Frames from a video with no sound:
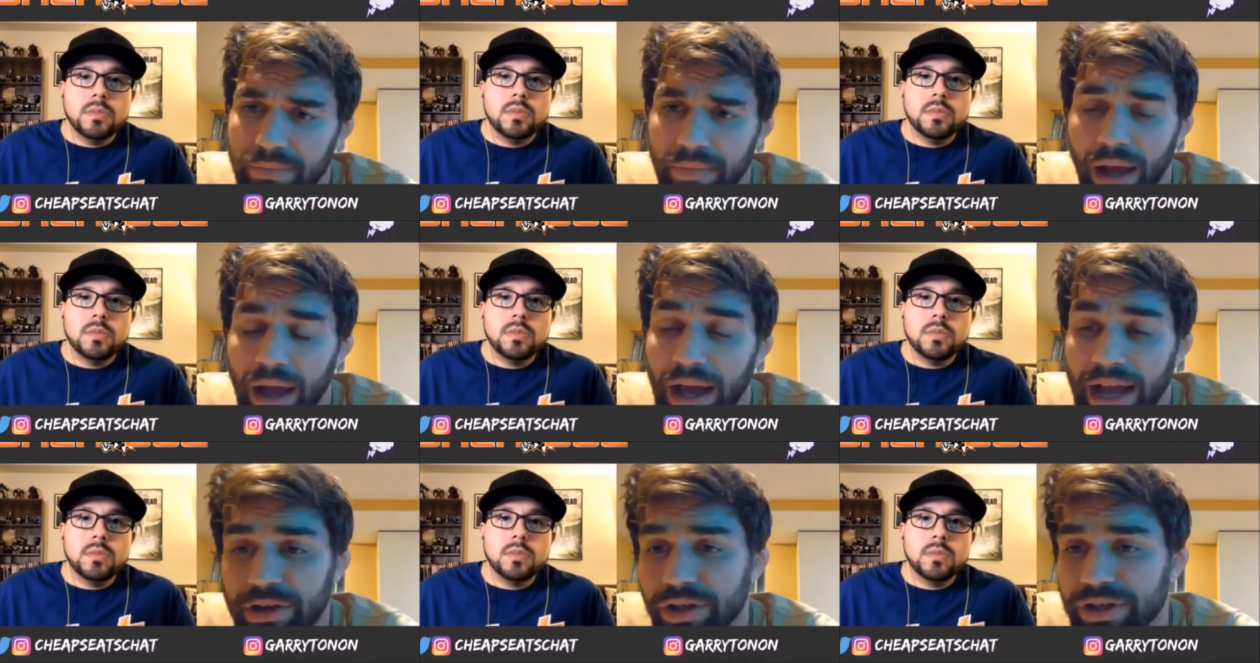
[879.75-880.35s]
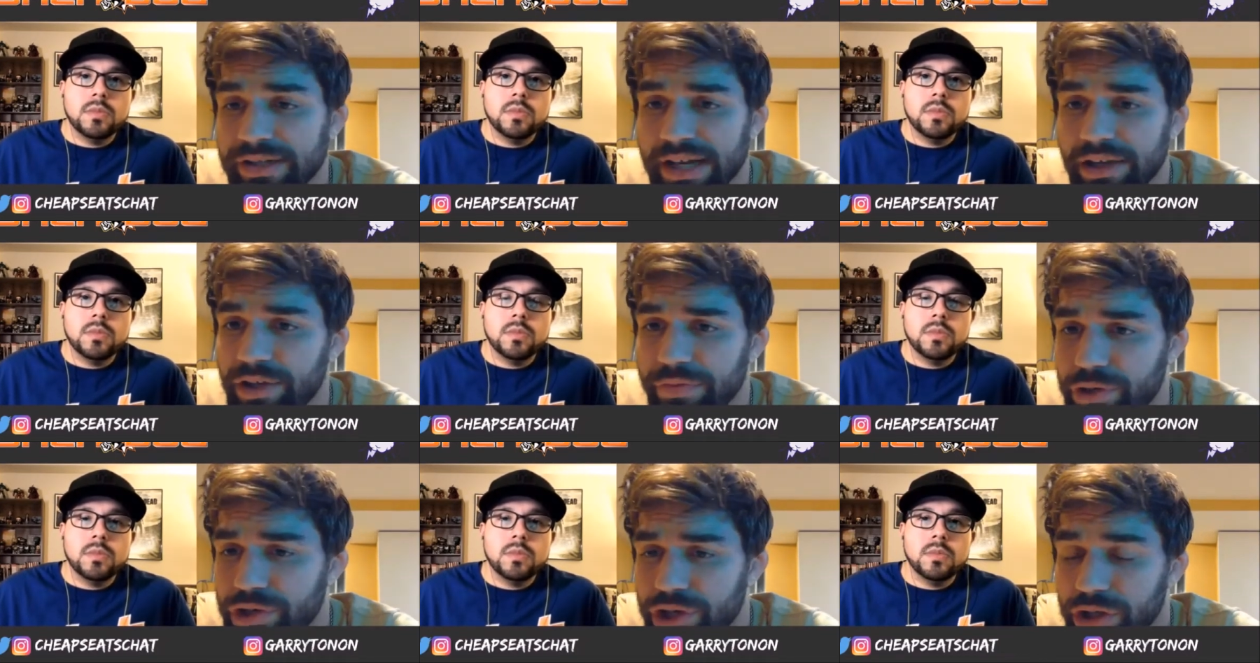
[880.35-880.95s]
Speaker 1: I couldn't tell you
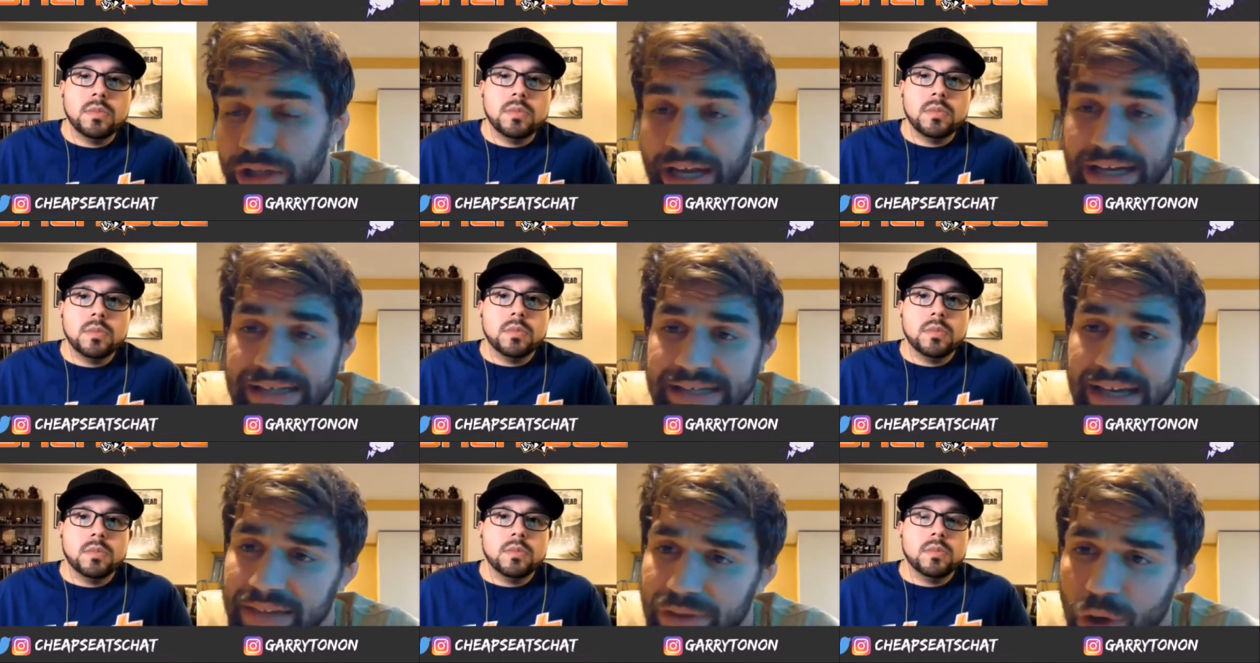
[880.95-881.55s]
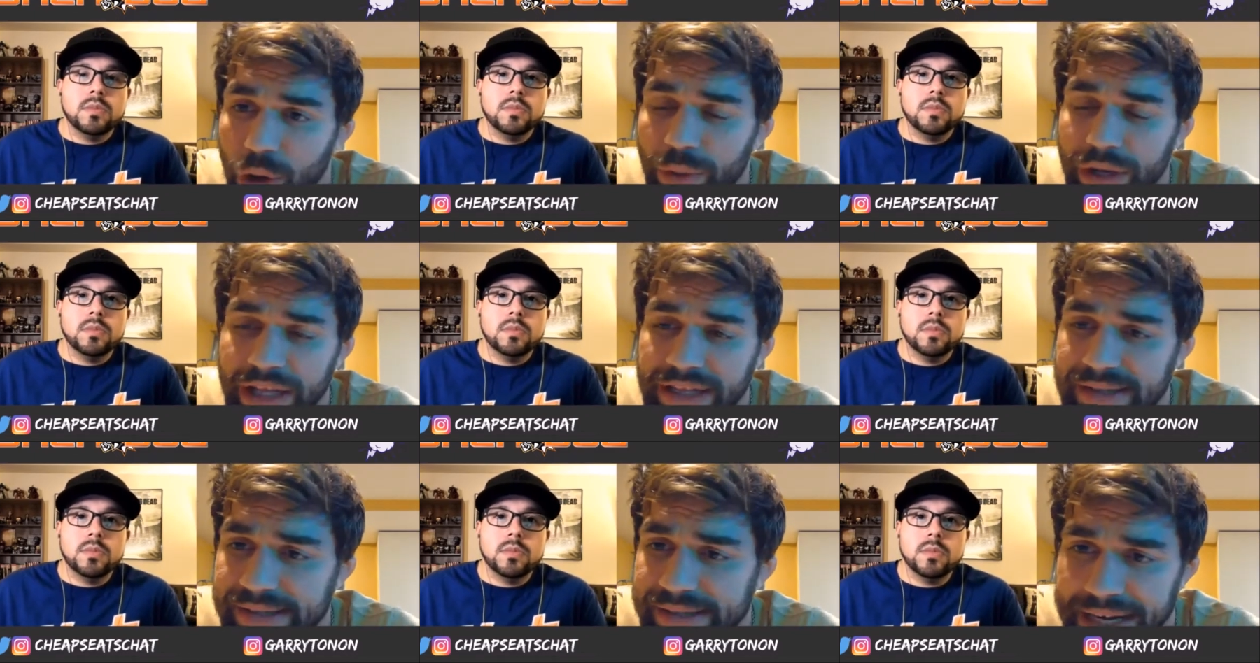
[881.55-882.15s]
for sure. Like I said,
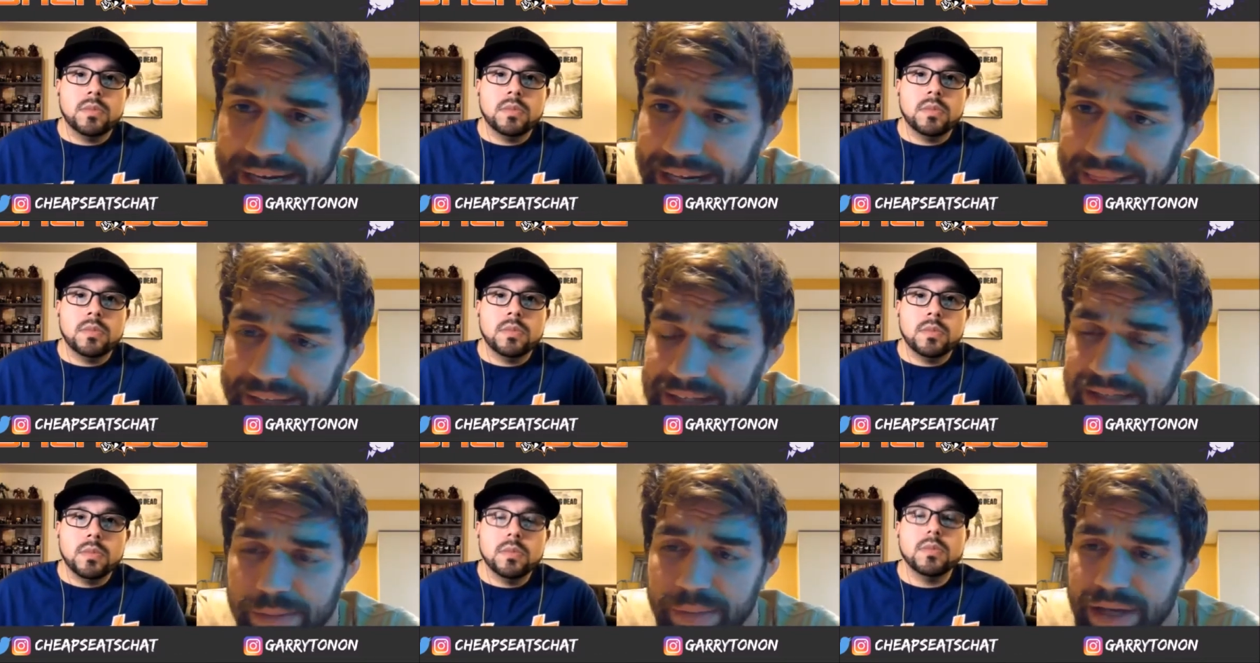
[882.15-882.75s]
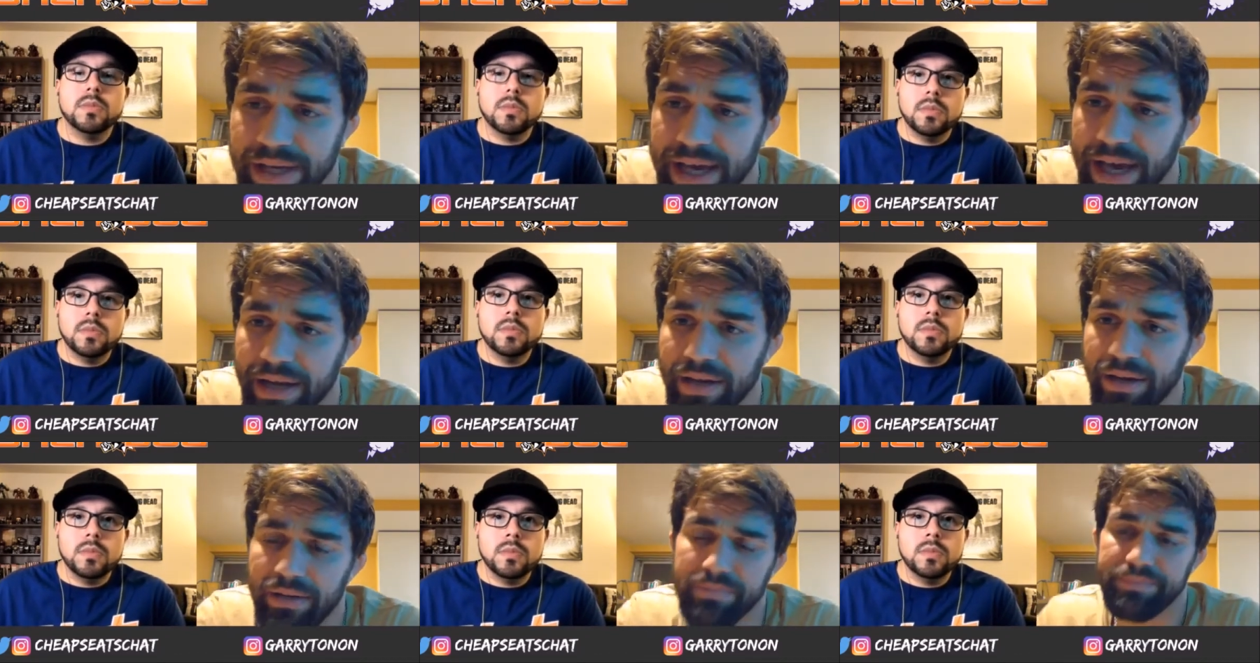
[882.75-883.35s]
nobody said anything to me
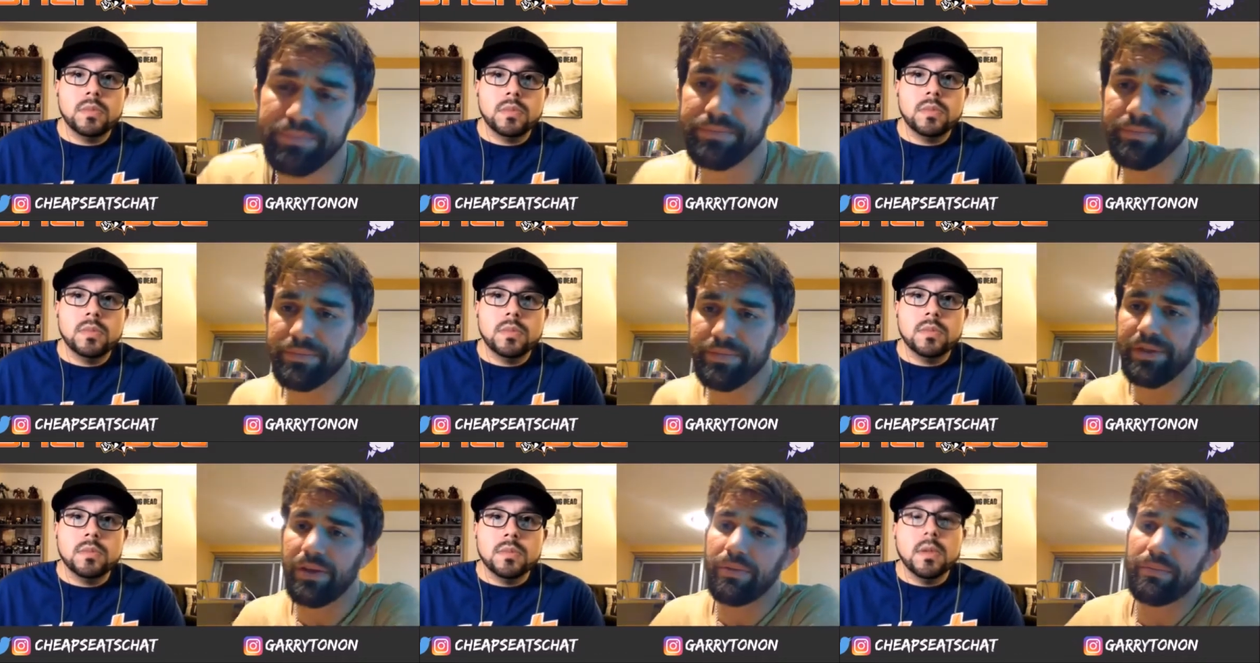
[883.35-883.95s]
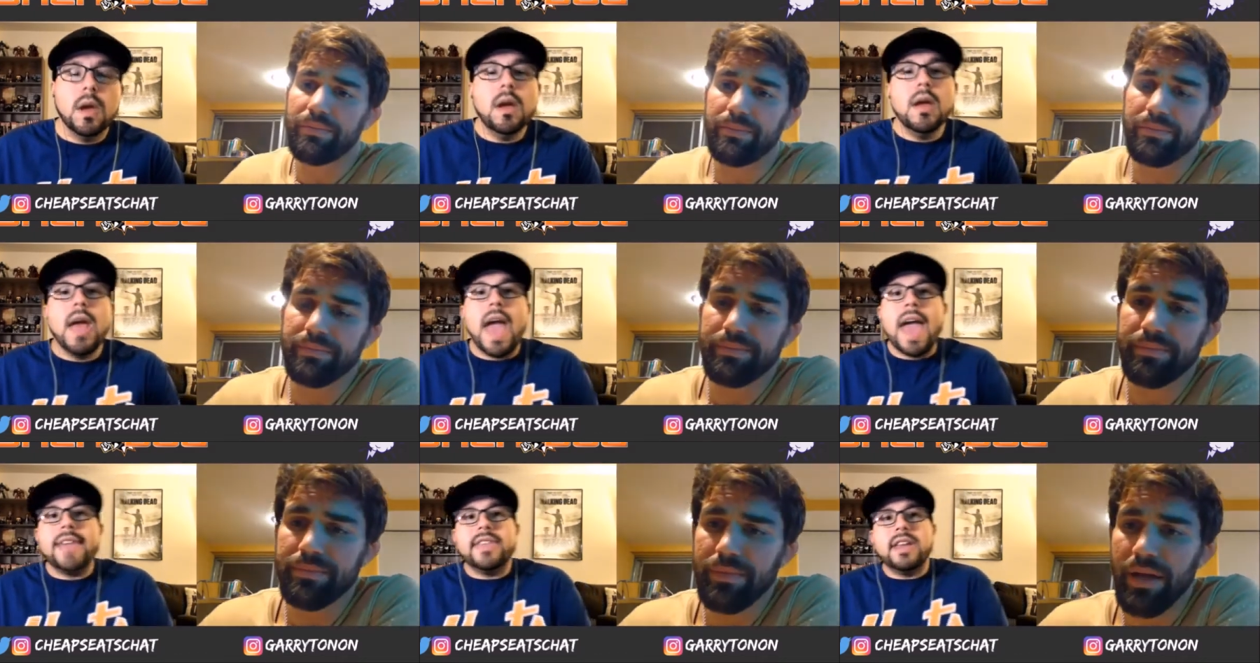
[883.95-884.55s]
yet.
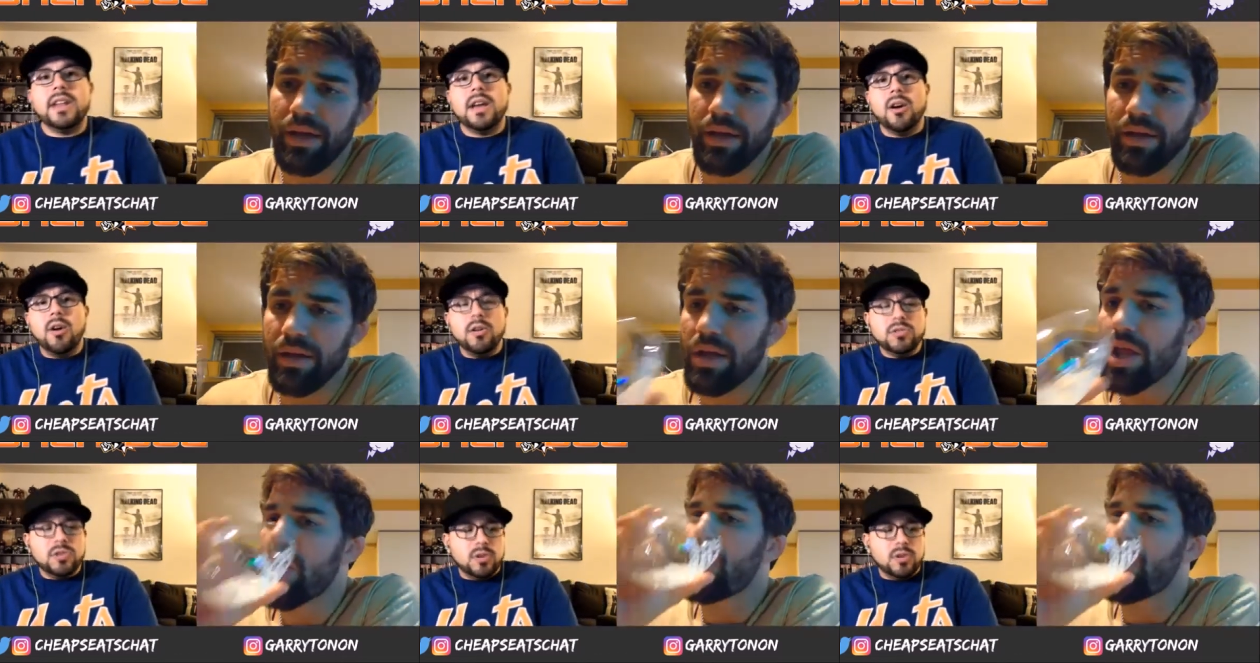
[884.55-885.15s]
Speaker 2: And then also